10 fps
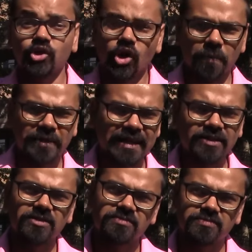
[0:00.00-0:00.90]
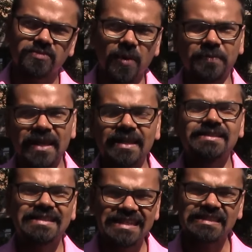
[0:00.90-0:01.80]
top 10
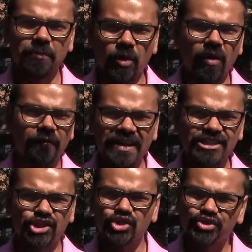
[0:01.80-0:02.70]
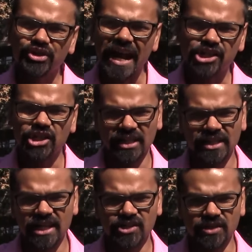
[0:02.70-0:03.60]
list, they somehow are very strategical
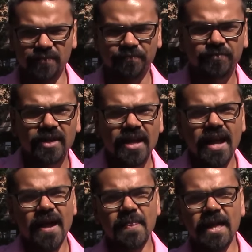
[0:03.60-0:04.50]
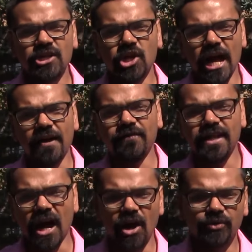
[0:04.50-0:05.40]
in nature. And then you have
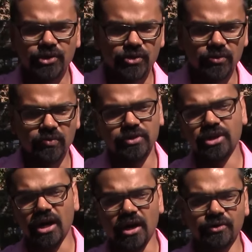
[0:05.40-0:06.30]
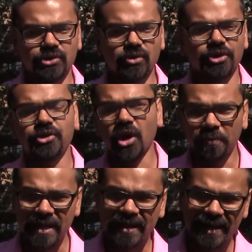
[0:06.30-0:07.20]
the how-to or the
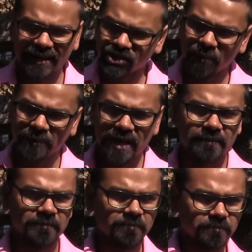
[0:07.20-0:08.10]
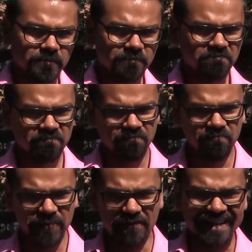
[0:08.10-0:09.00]
top 10,
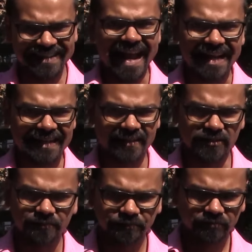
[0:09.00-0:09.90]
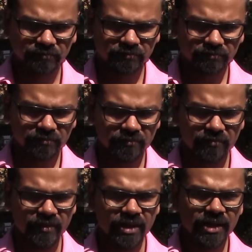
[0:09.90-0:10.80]
they're very tactical.
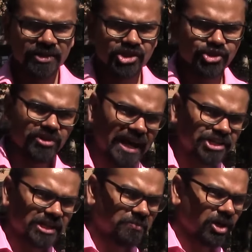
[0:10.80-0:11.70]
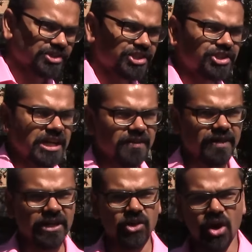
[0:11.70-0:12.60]
So strategical blogs are generally
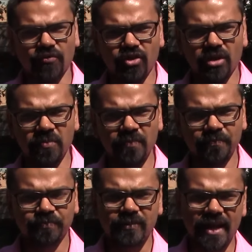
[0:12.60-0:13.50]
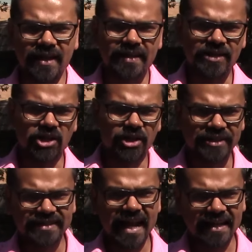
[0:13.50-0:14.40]
very long form, and then you got
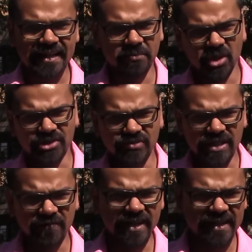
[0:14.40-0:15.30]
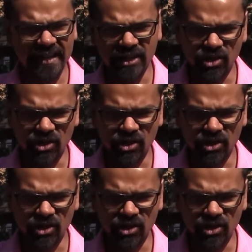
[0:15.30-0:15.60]
the tactical blogs, which are very